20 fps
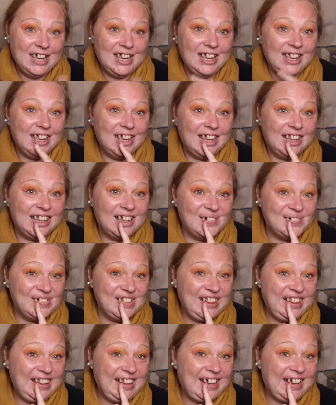Yeah, that
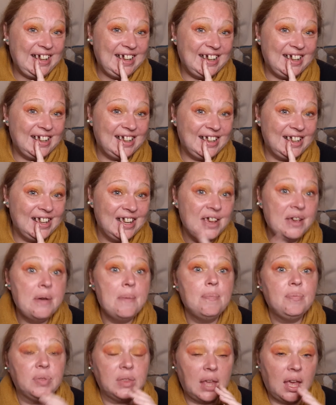one there,
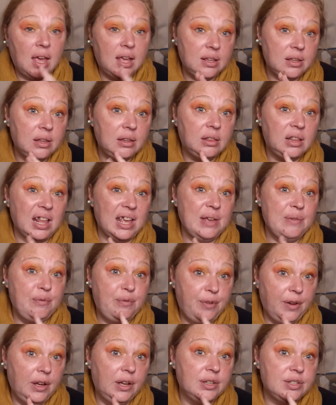it
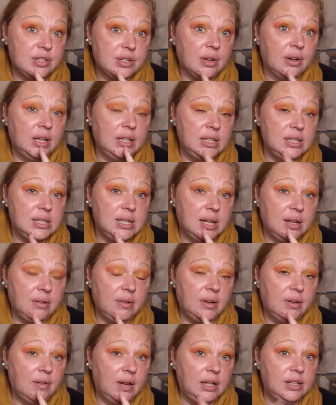first started
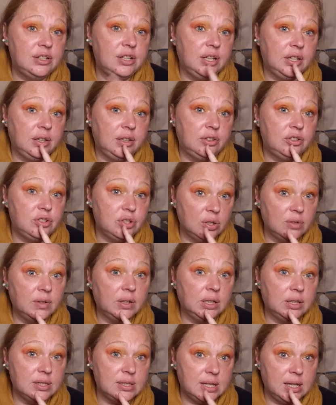deteriorating
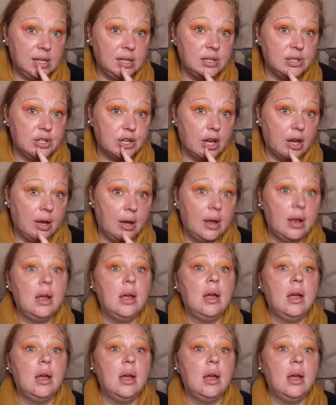during a seizure,